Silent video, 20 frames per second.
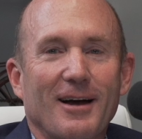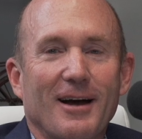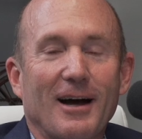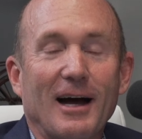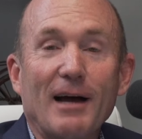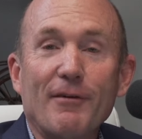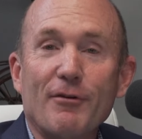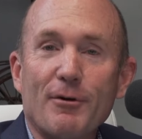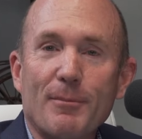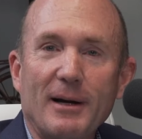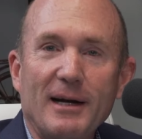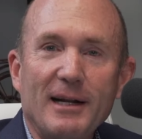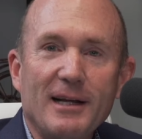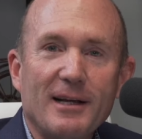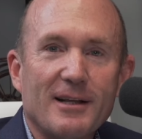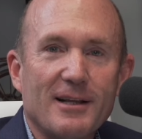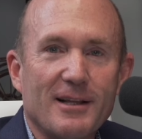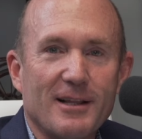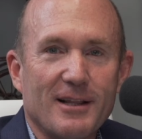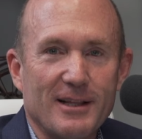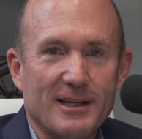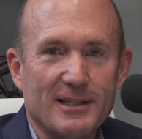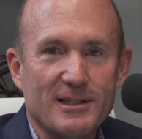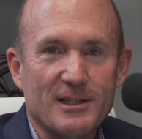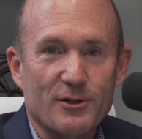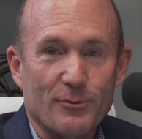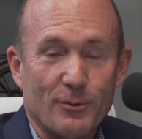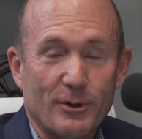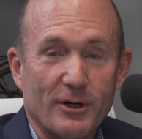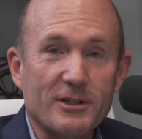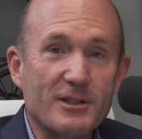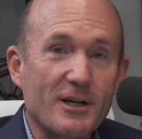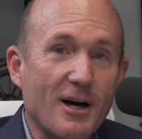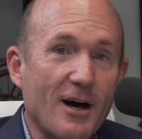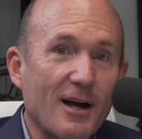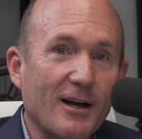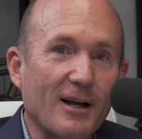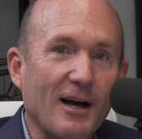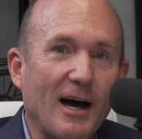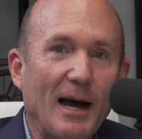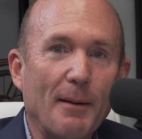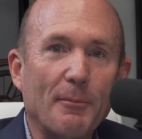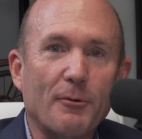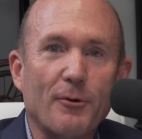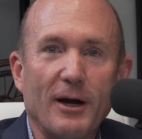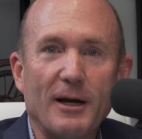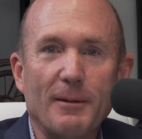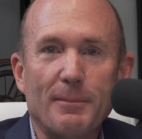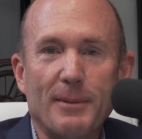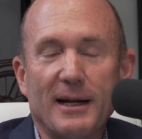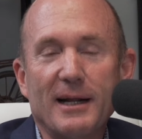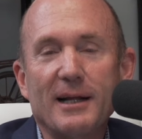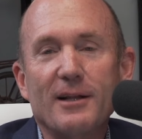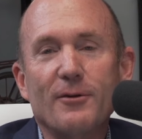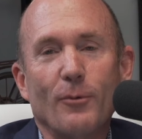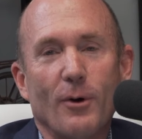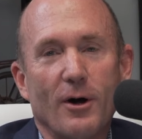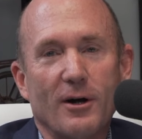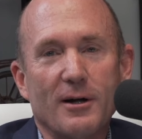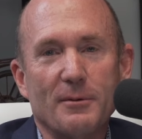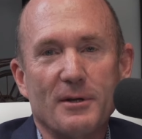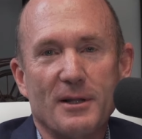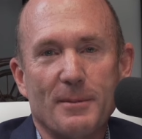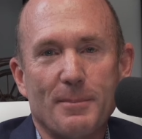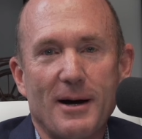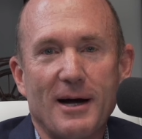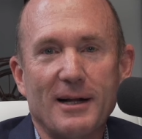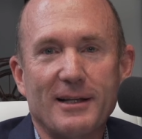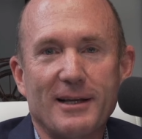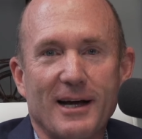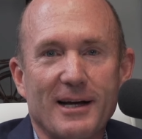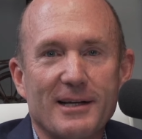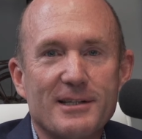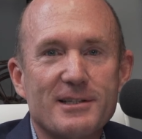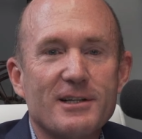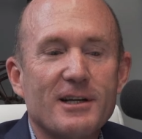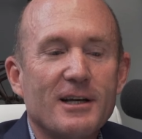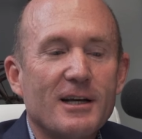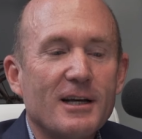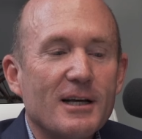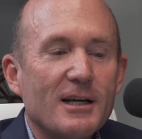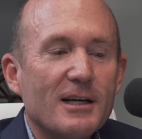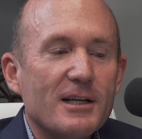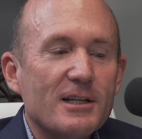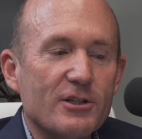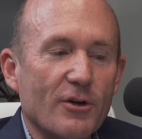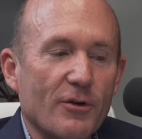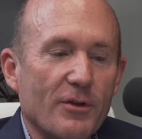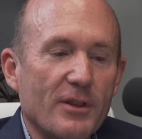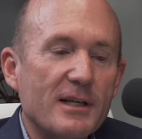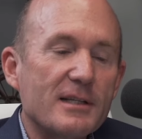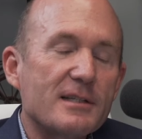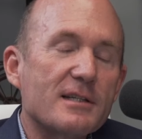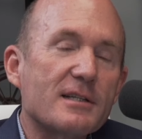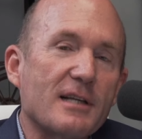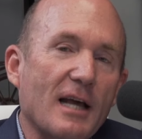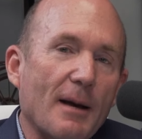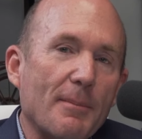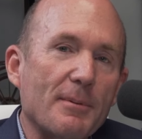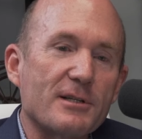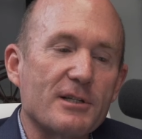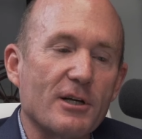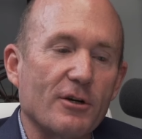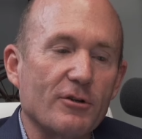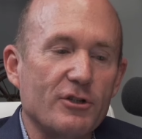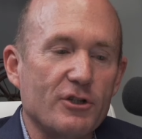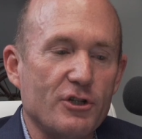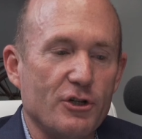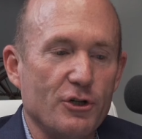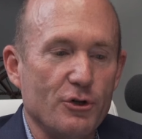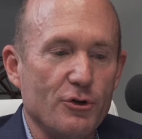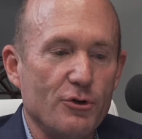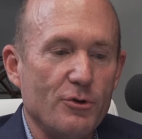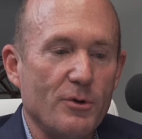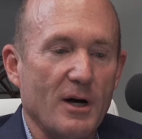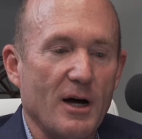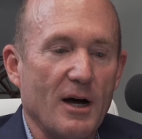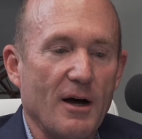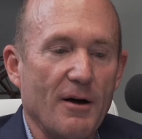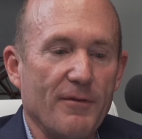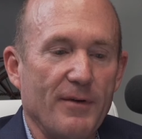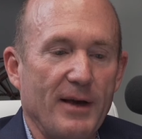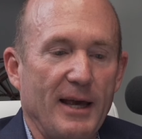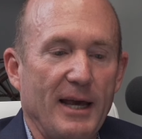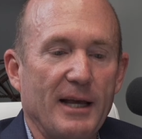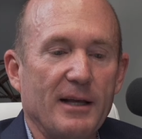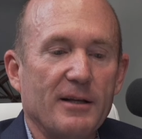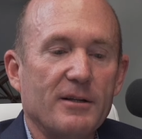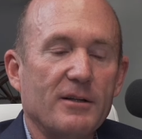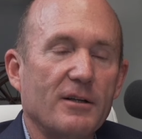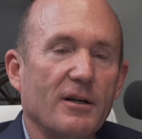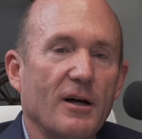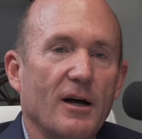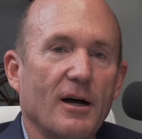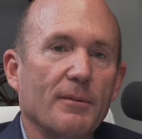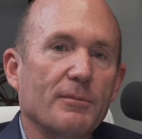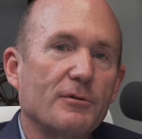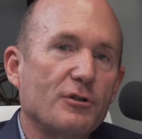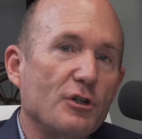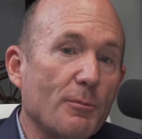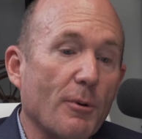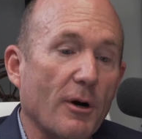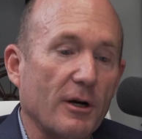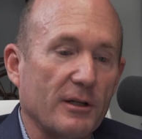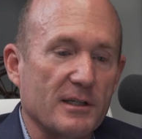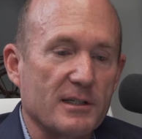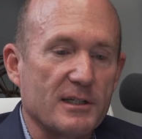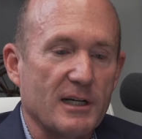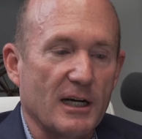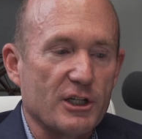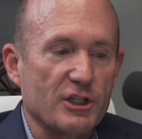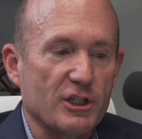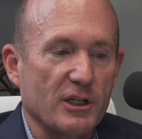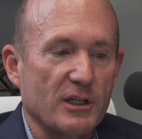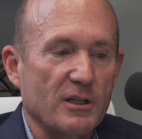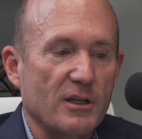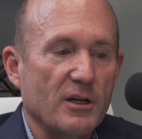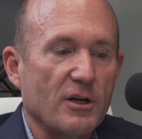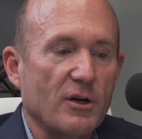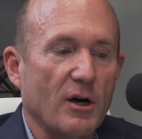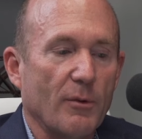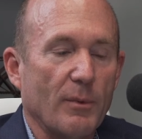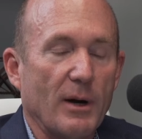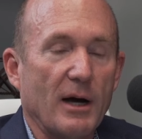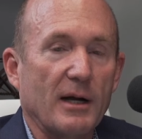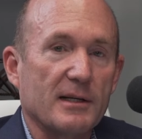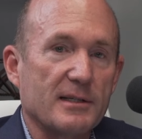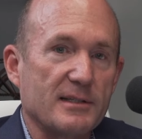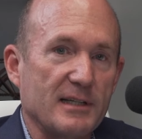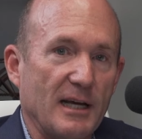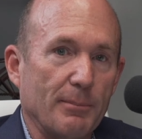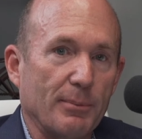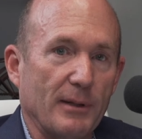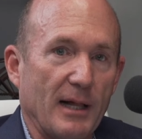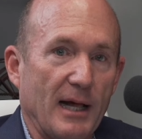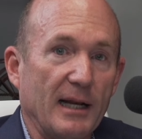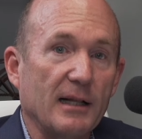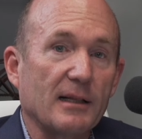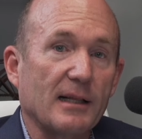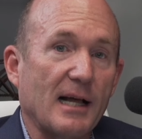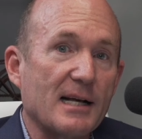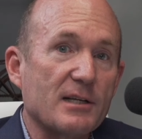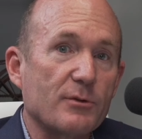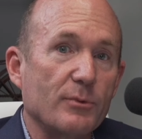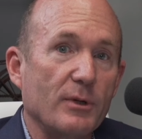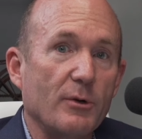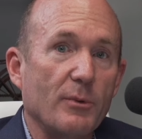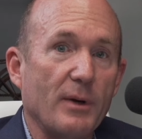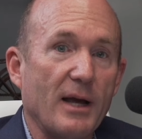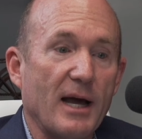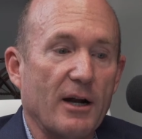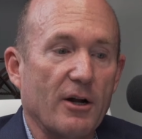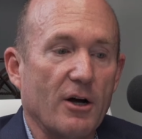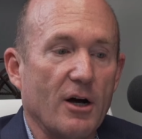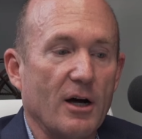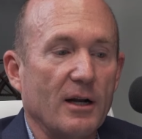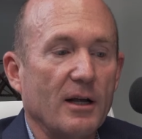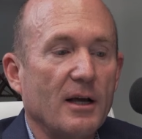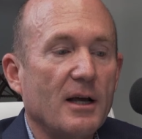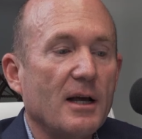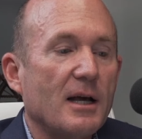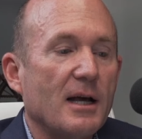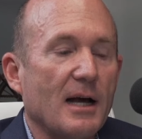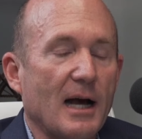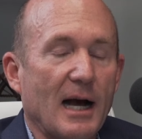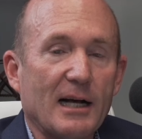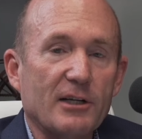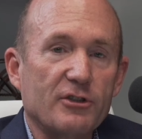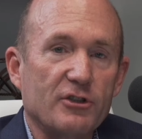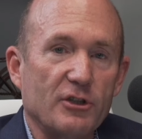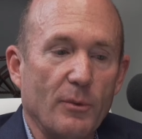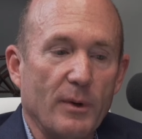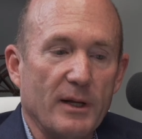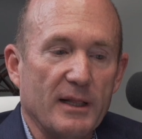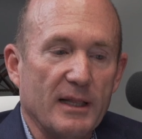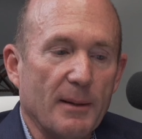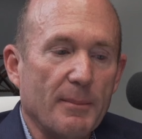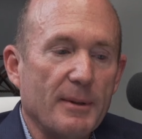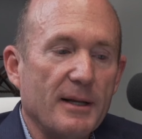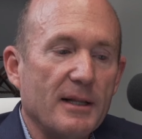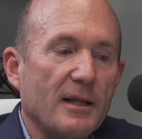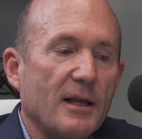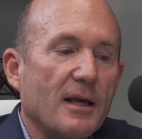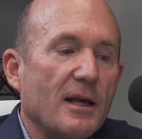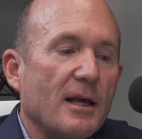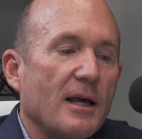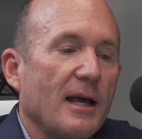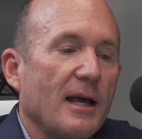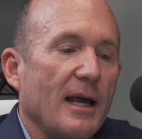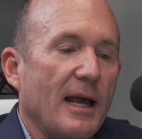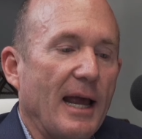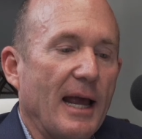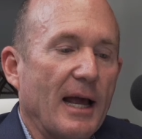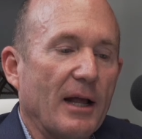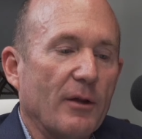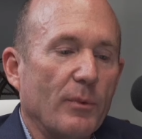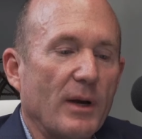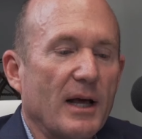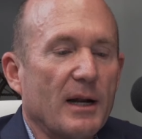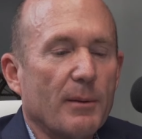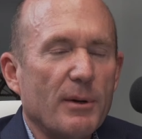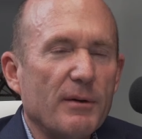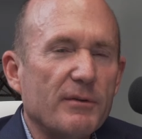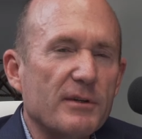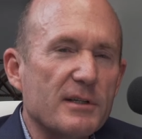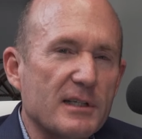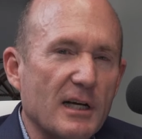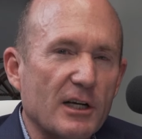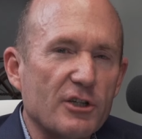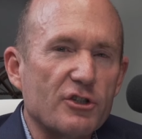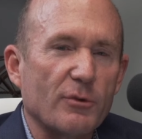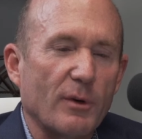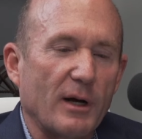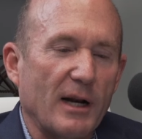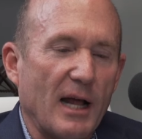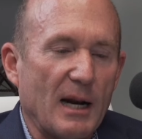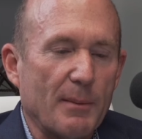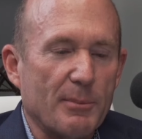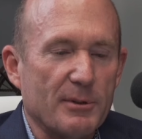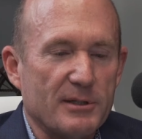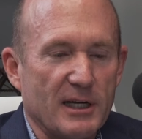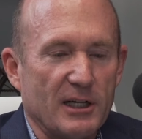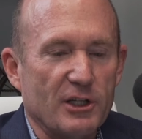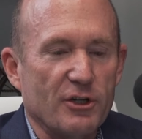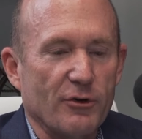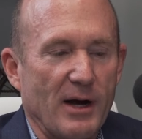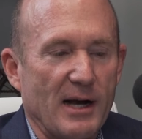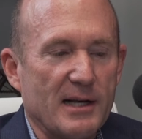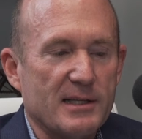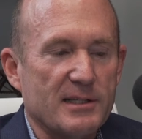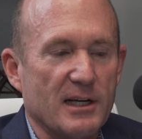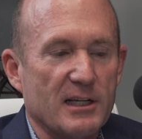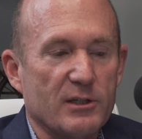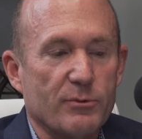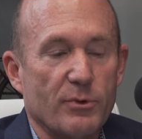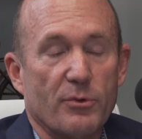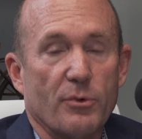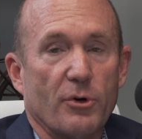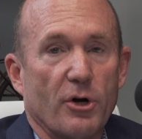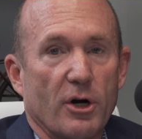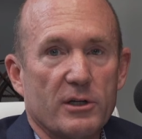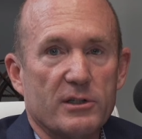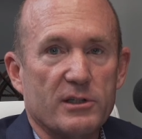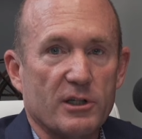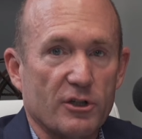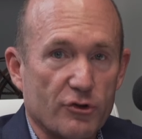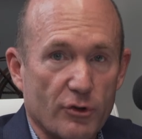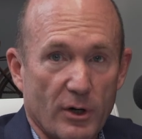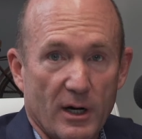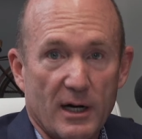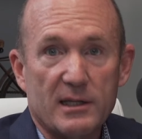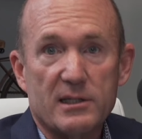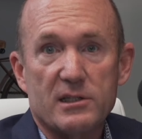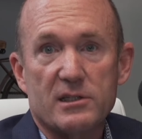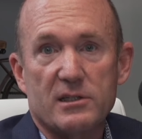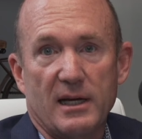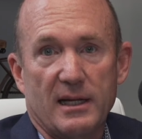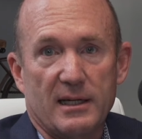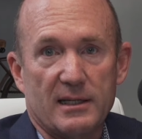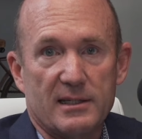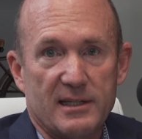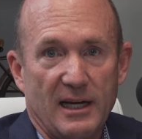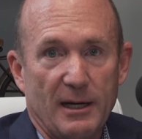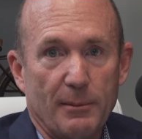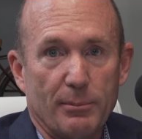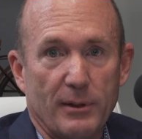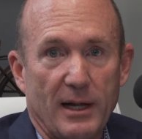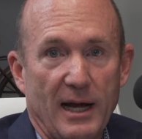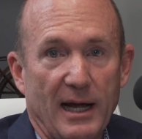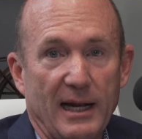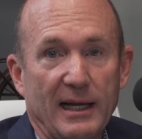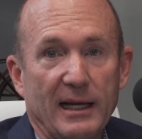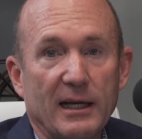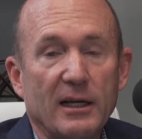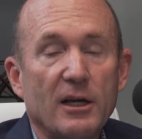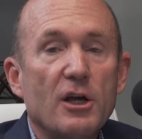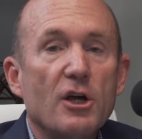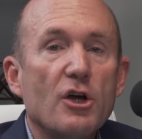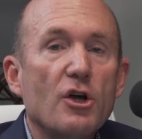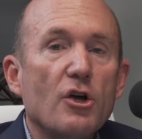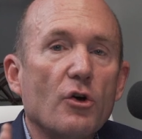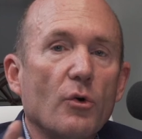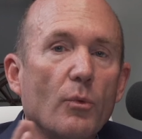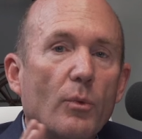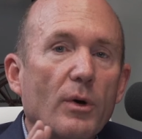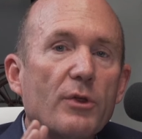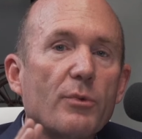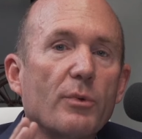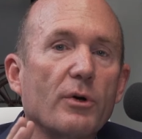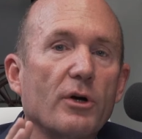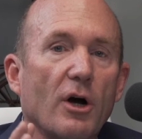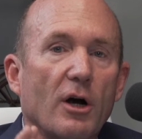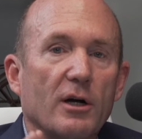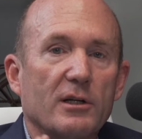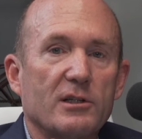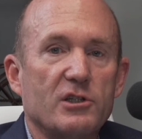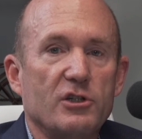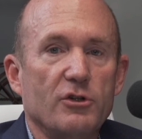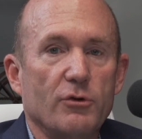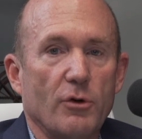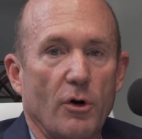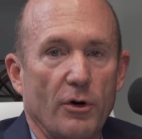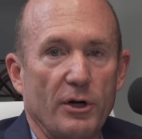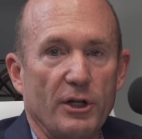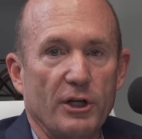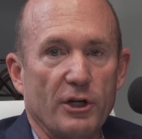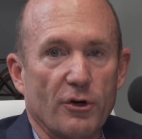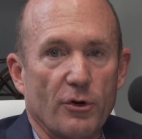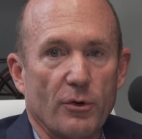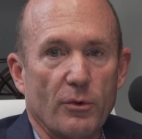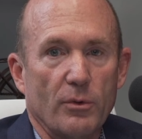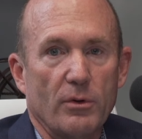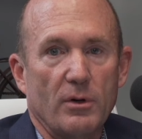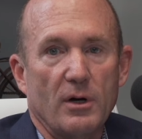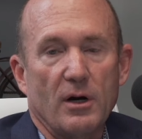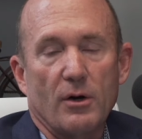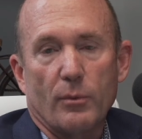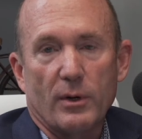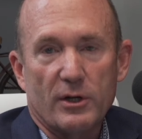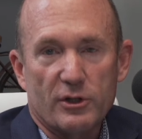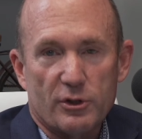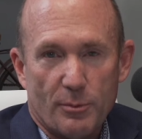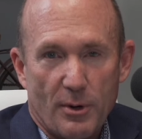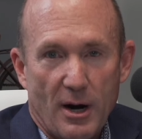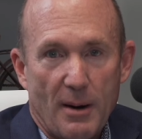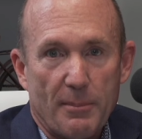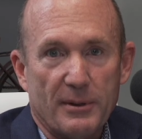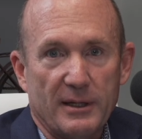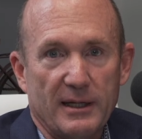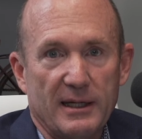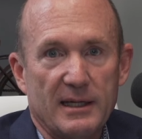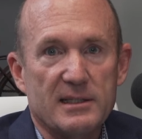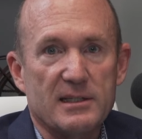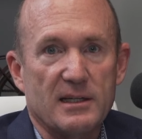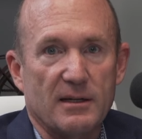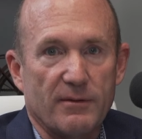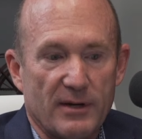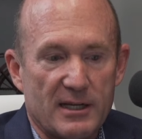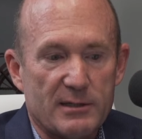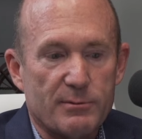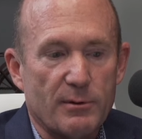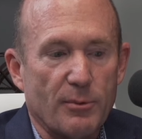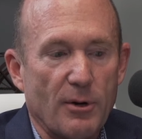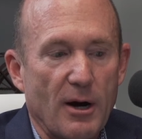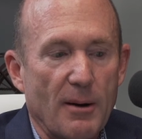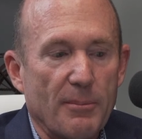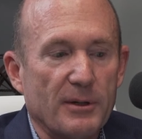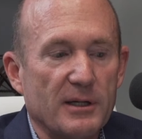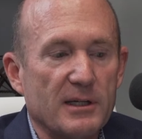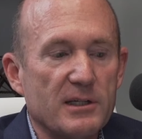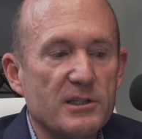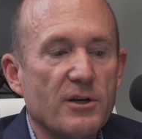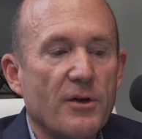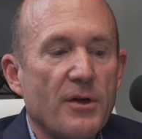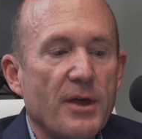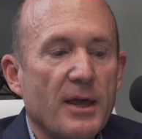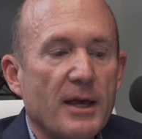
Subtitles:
Hi, everybody. This is Real Talk. I'm Craig Bennett. Welcome to the podcast. So this is episode 2 of a two-part discussion around estate planning. Last week we had on Ashley Wittneben, and we had a brief discussion around how to protect your assets with regards to trust and estate planning, with regards to owning your rental properties and investment properties.